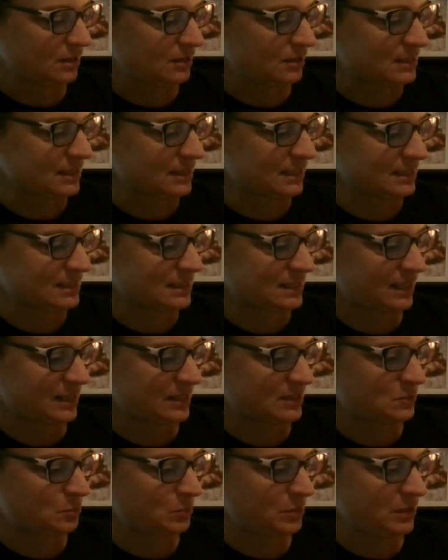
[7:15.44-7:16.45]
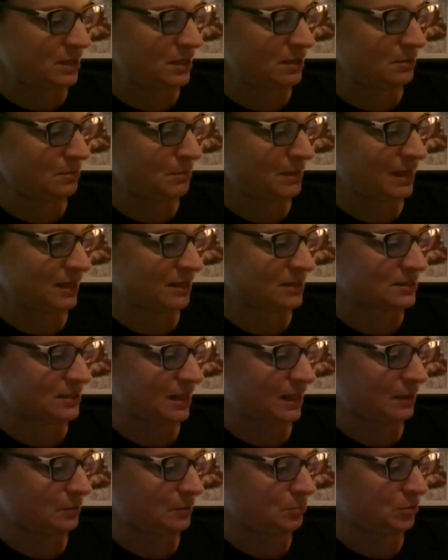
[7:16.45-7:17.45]
It says Pete makes
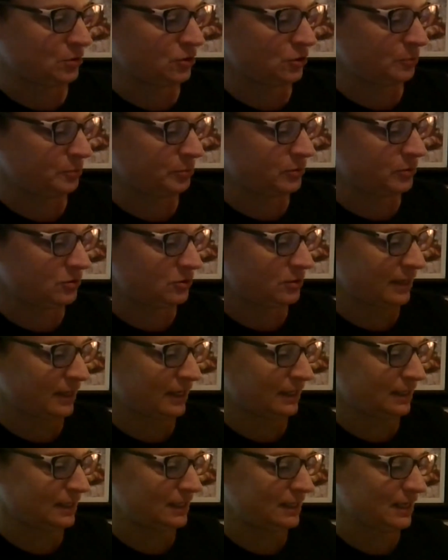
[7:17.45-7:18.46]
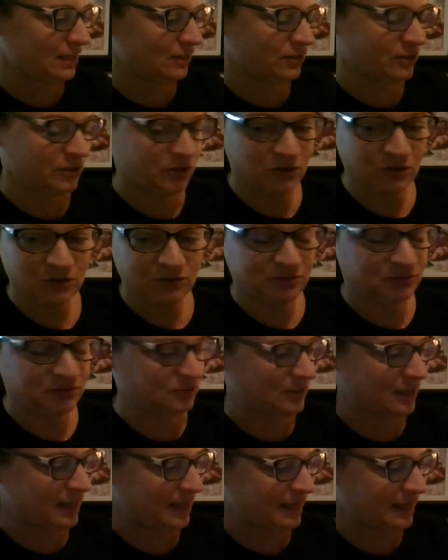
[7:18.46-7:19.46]
a purple and yellow
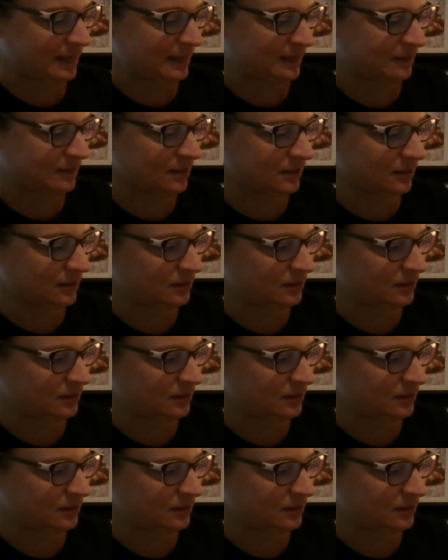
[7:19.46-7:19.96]
flag.